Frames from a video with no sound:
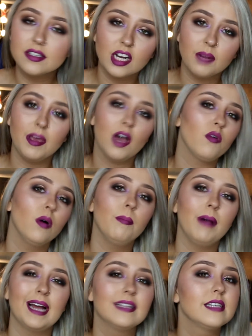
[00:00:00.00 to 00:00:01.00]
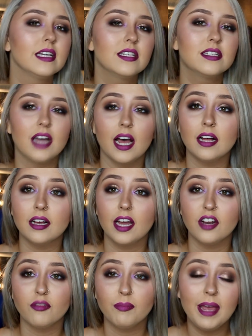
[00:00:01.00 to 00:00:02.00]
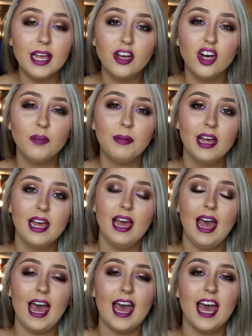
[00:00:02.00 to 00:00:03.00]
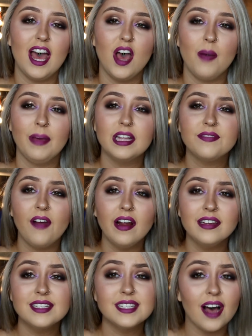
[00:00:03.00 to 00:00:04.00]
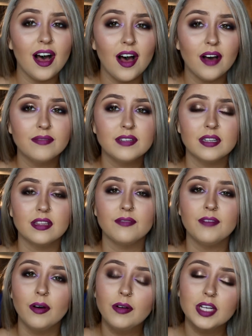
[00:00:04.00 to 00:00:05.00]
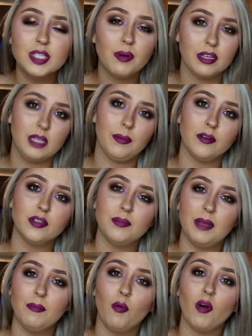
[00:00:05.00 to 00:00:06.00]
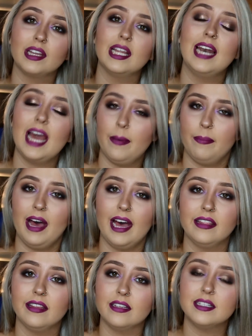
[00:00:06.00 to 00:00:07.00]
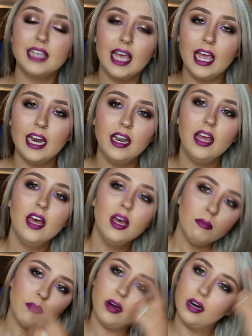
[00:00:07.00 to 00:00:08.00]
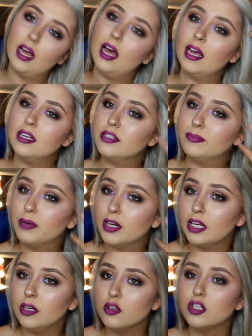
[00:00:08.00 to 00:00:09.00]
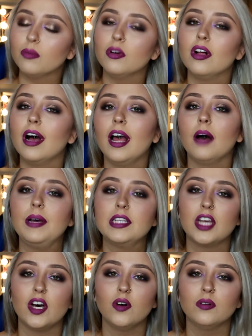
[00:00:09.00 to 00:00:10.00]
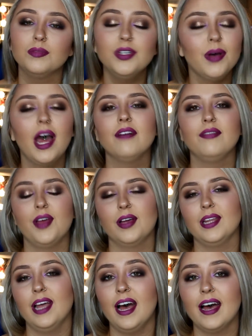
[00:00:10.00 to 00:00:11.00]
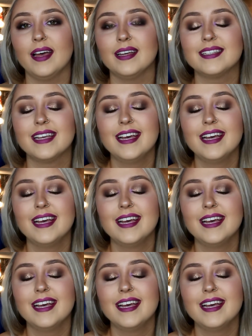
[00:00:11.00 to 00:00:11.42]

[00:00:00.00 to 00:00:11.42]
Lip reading: is going to be a romantic style kind of makeup. It's very soft. The focus was supposed to be more the lip and the skin, but as per usual I always go too heavy on the eyes.